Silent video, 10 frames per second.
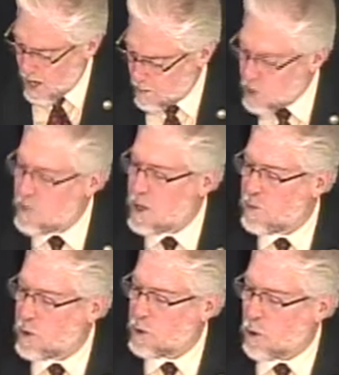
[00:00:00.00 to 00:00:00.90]
Moving
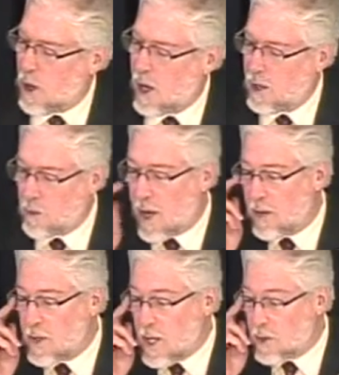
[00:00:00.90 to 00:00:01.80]
further on
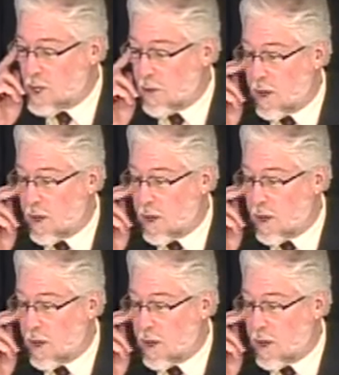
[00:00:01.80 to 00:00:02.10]
around the Sea of